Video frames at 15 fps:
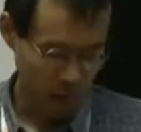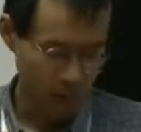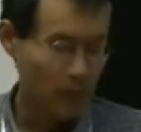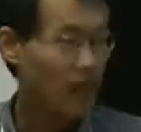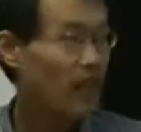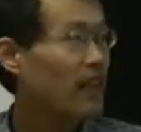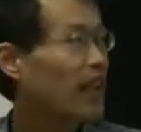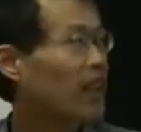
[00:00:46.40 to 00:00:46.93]

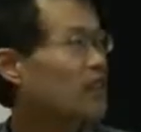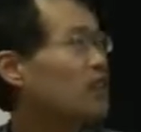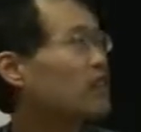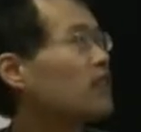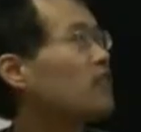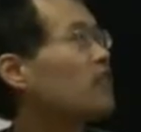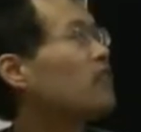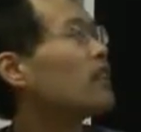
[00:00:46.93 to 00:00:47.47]

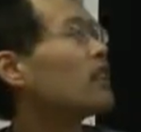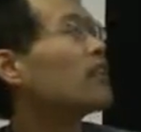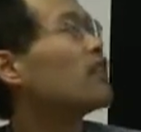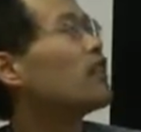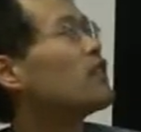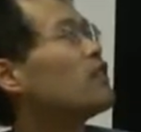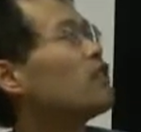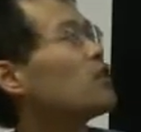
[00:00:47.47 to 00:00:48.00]
various quantum
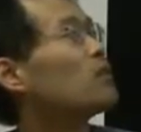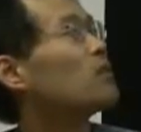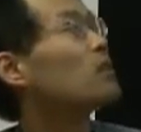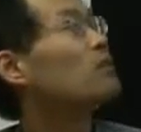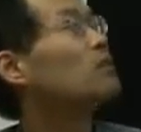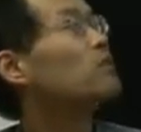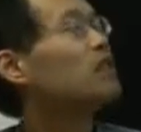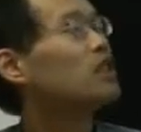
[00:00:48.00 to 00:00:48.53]
key
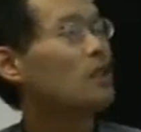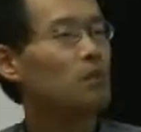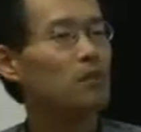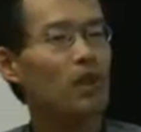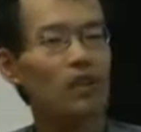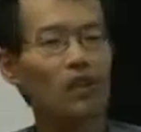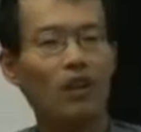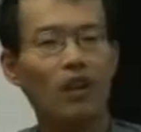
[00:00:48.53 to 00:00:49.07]
distribution
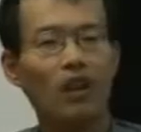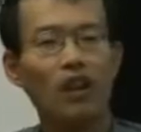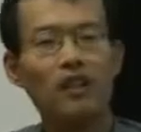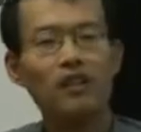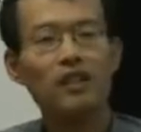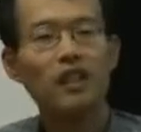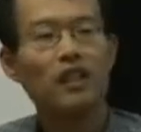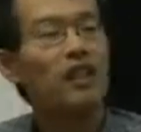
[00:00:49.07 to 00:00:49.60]

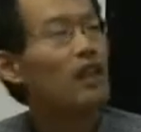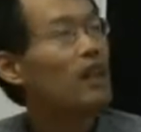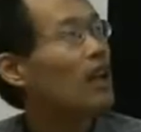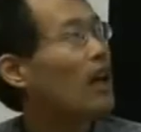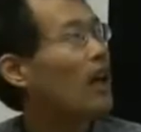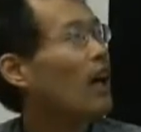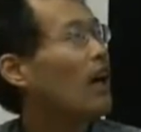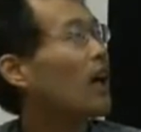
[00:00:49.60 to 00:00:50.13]
protocols,
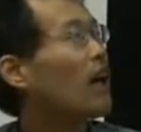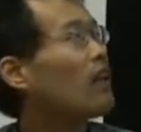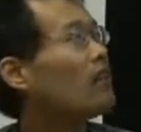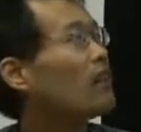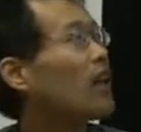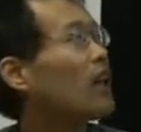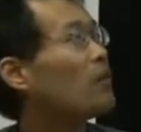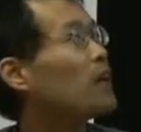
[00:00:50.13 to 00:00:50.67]

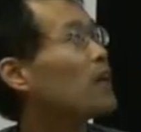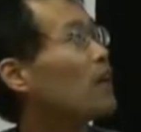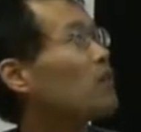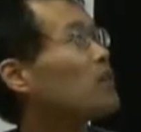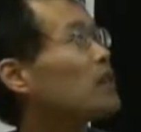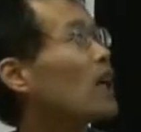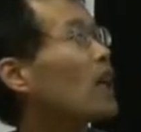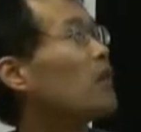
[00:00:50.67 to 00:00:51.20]
we have been
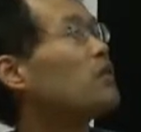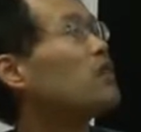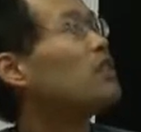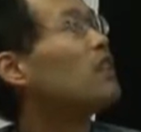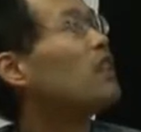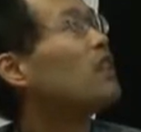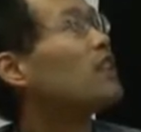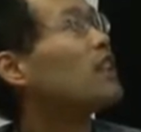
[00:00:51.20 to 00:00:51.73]
observed
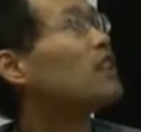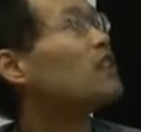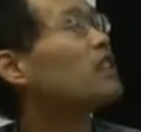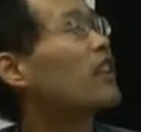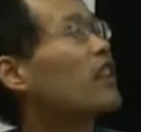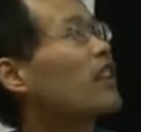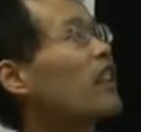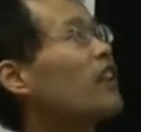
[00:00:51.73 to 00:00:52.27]
that
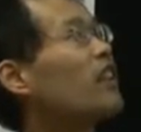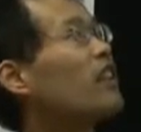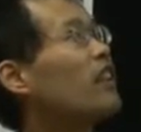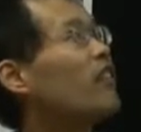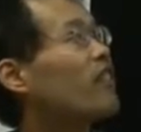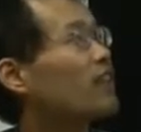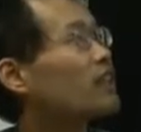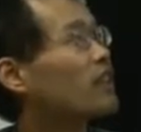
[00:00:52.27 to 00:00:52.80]
secure
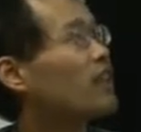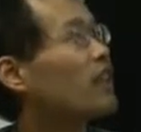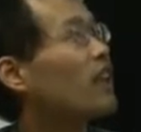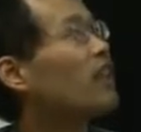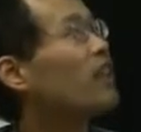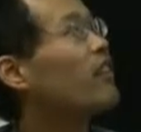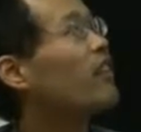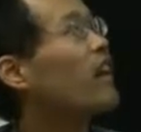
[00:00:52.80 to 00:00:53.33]

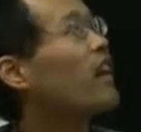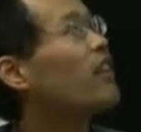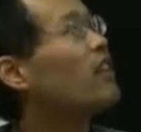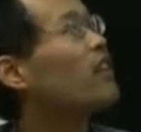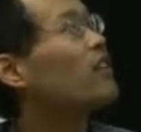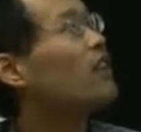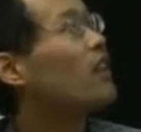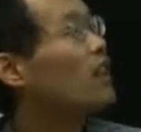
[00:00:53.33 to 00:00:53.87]
key
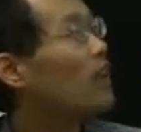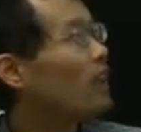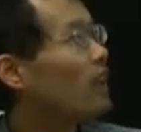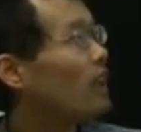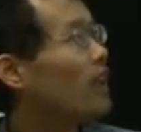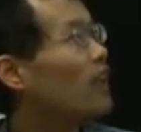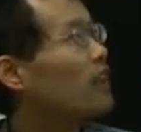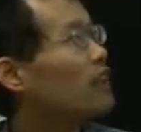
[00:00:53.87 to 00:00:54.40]
rate
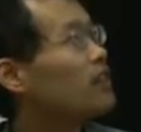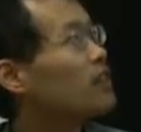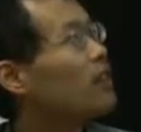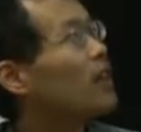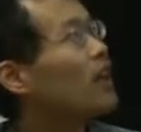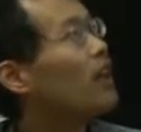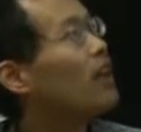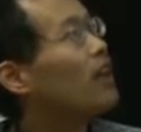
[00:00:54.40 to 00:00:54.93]
is
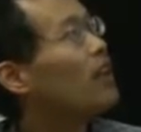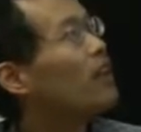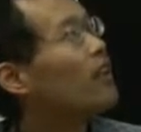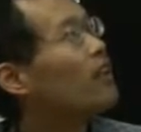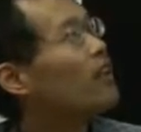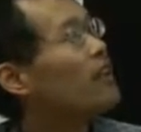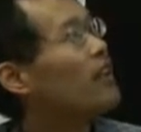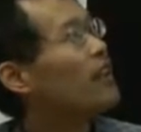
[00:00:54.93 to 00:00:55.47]

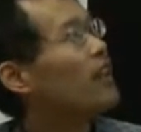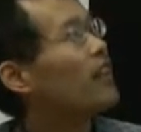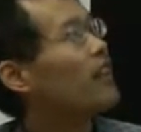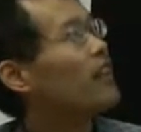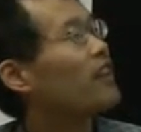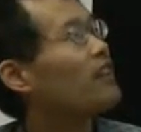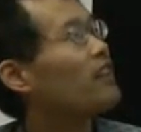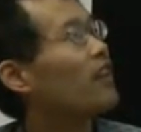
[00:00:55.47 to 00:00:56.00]

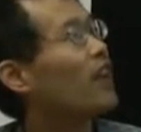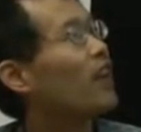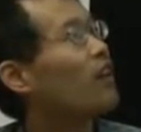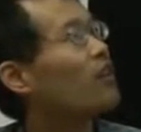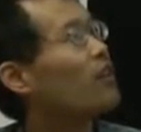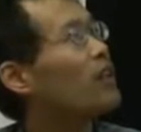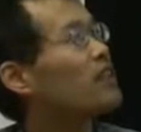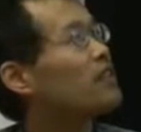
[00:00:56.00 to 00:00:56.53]
linearly
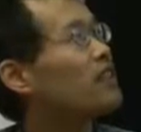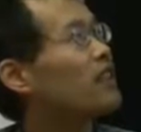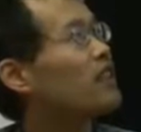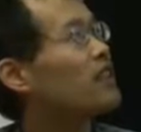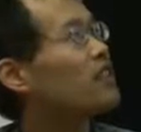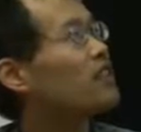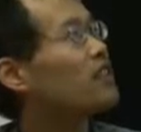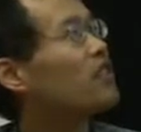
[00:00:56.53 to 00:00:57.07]
scaled with the
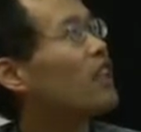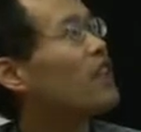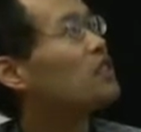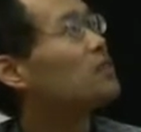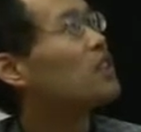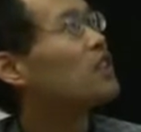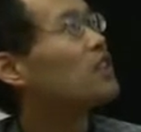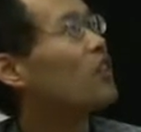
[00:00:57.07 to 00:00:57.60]

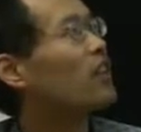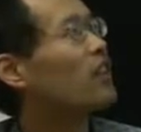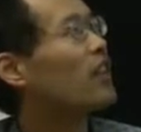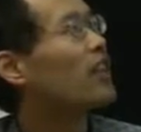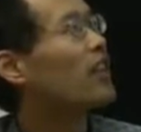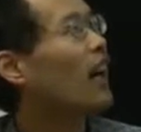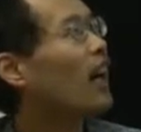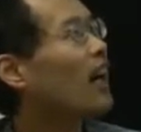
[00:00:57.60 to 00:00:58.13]
transmission
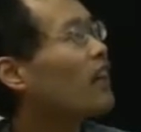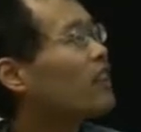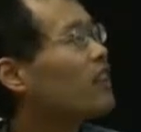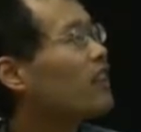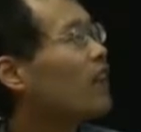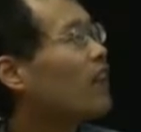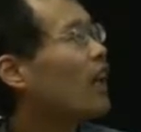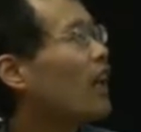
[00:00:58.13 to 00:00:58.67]
eta.
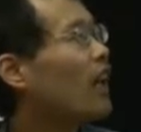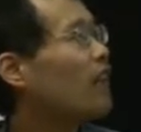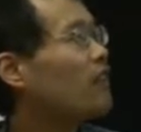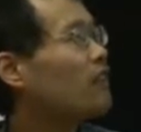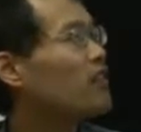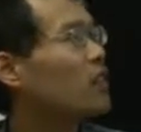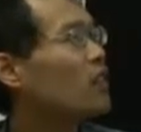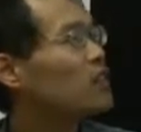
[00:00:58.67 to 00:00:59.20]
And
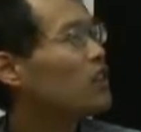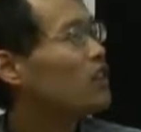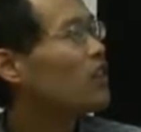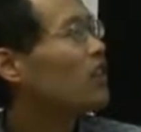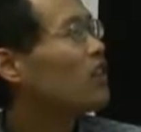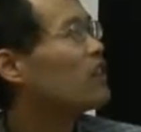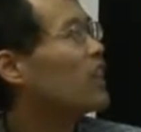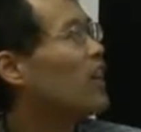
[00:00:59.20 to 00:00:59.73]
we also
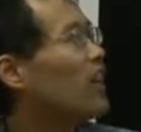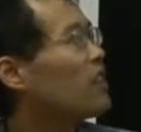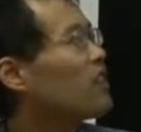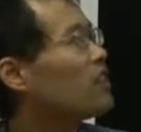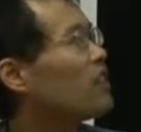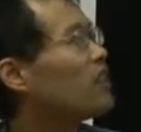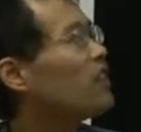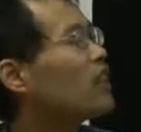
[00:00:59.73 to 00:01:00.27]
know
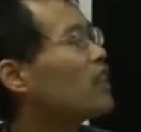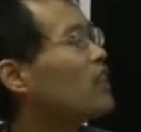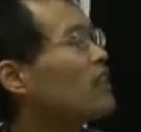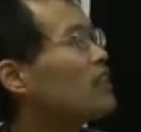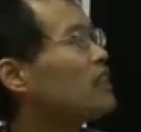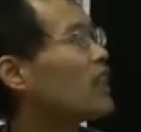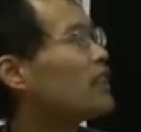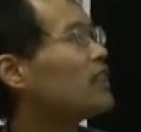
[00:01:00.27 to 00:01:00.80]
that
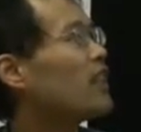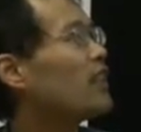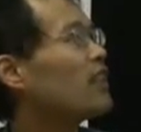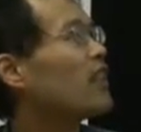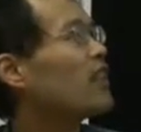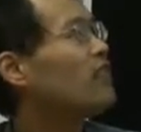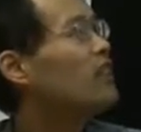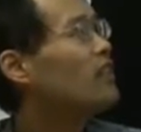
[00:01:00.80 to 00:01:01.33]
the
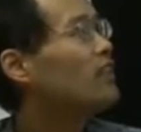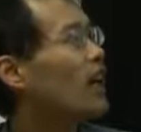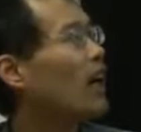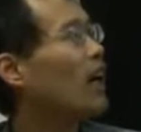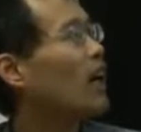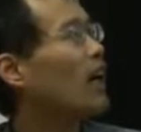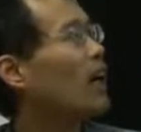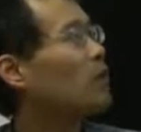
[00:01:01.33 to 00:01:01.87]
general
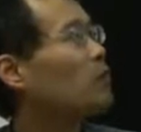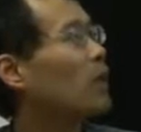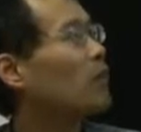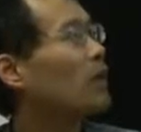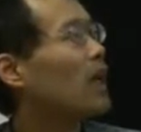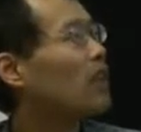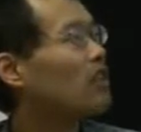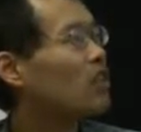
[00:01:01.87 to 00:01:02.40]
upper
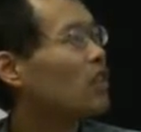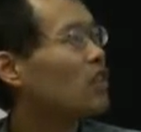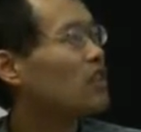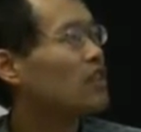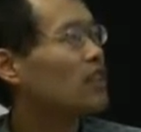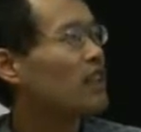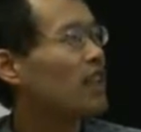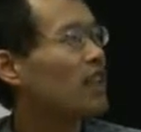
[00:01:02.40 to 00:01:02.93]
bound on
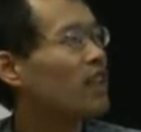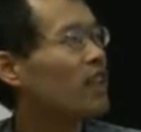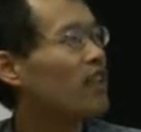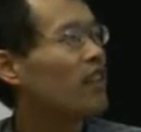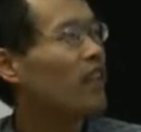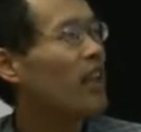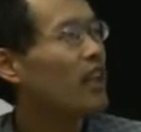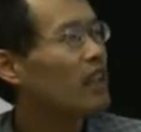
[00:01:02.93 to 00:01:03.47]
the secure key
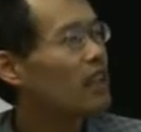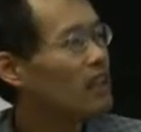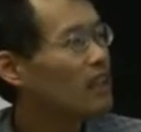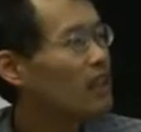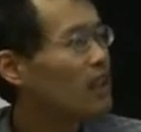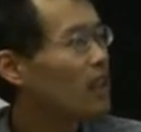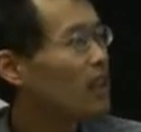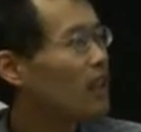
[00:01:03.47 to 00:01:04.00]
rate,
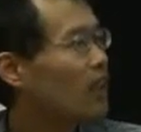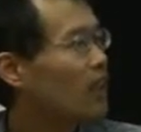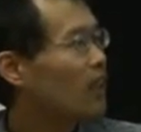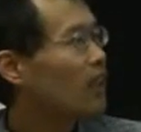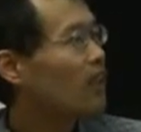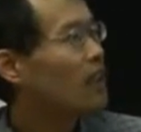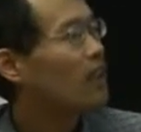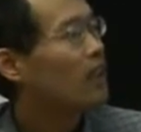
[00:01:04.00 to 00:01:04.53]

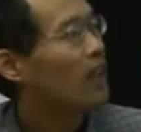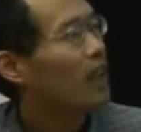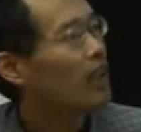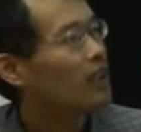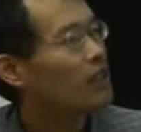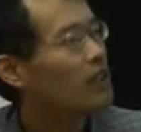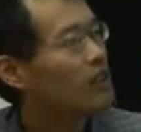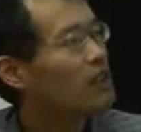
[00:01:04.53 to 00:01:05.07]

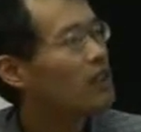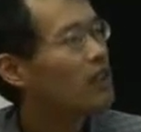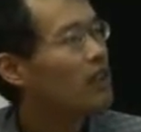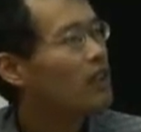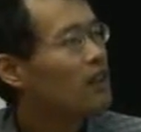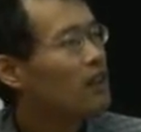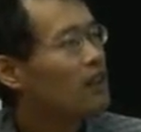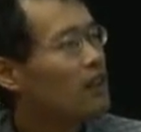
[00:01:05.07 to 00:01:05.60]
and
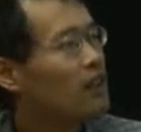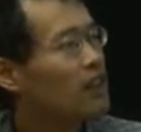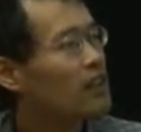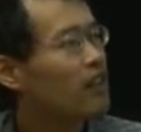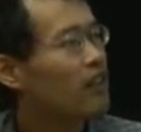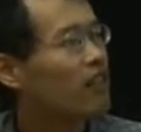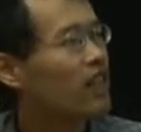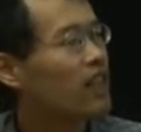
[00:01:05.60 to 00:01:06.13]
this
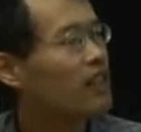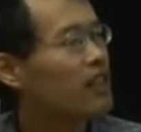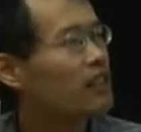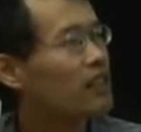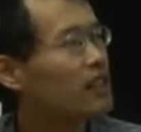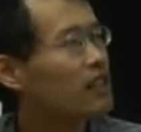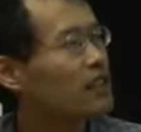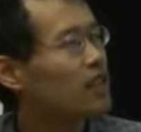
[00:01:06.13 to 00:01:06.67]

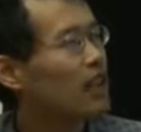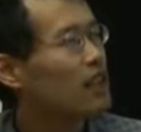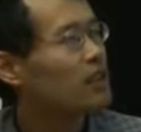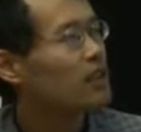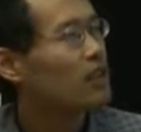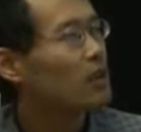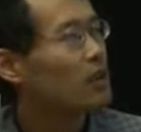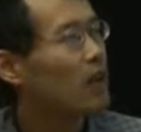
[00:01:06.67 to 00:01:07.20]

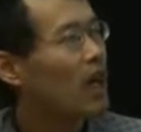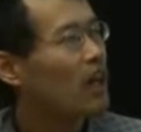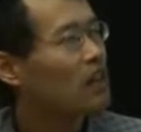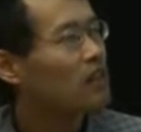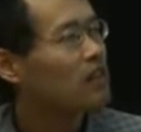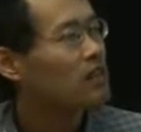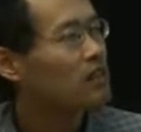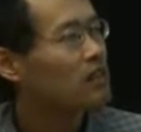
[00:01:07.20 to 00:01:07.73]
general
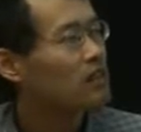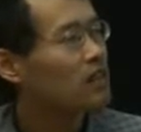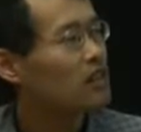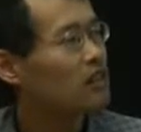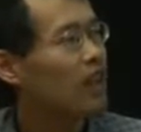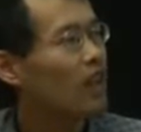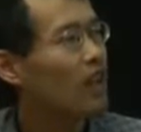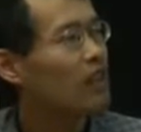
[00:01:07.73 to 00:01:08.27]
bound
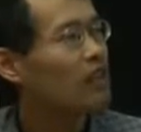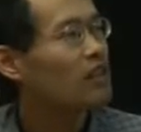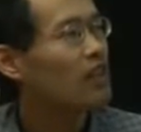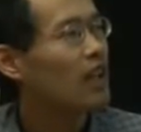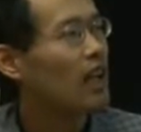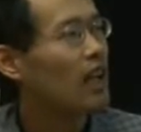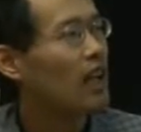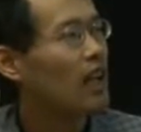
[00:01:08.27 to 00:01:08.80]
scales
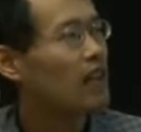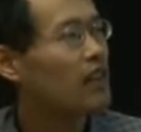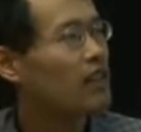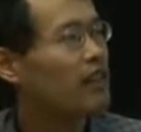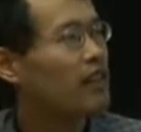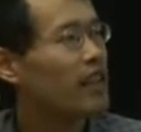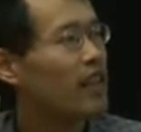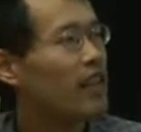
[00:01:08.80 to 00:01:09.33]

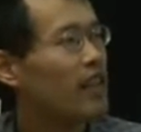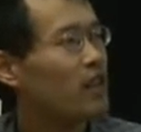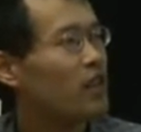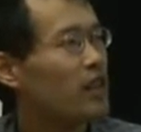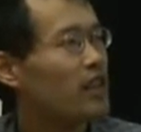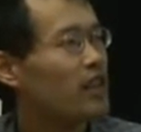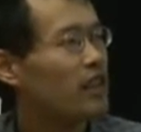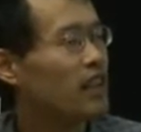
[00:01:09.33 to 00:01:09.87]
linearly
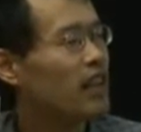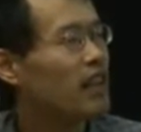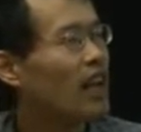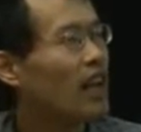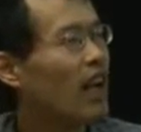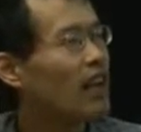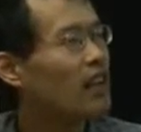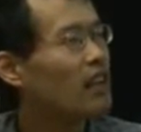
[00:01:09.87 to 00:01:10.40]
with
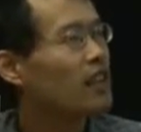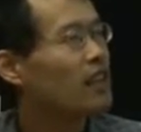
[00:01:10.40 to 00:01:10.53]
eta.